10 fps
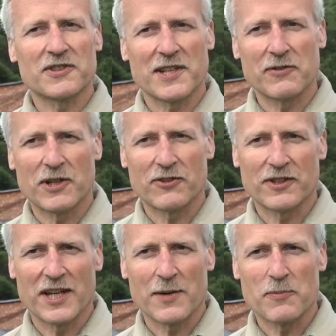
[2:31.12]
the 700
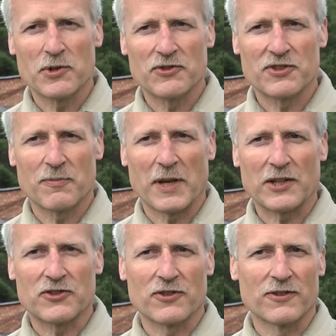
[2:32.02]
campers, to
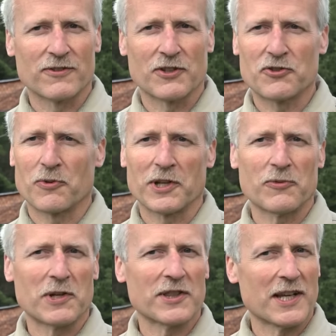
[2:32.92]
make sure the
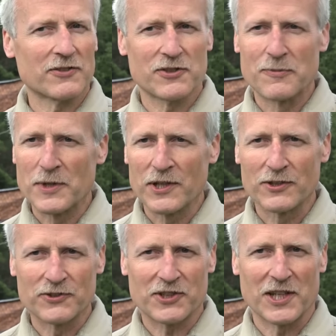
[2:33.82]
21,000 meals
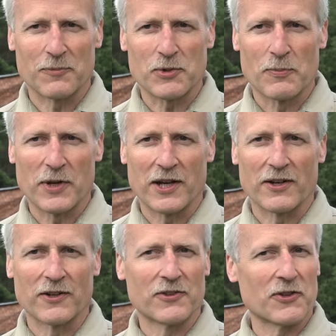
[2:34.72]
get
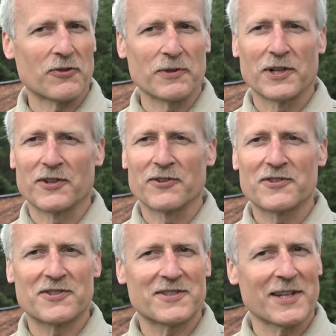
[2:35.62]
prepared, the
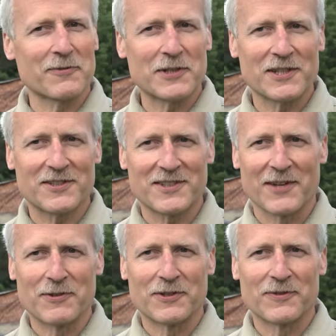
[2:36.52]
377
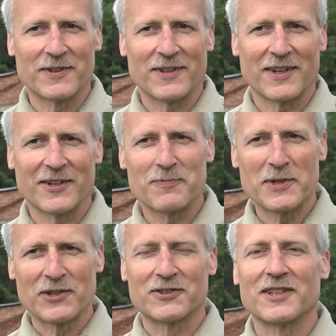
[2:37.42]
uh,
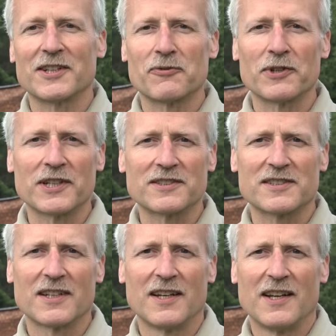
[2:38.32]
meal
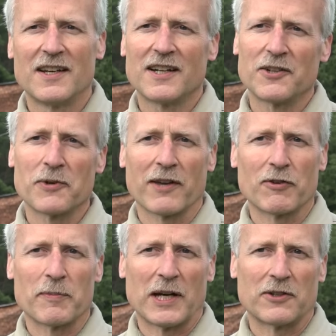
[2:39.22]
deliveries, uh, we have
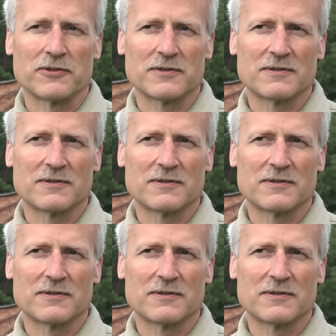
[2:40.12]
about,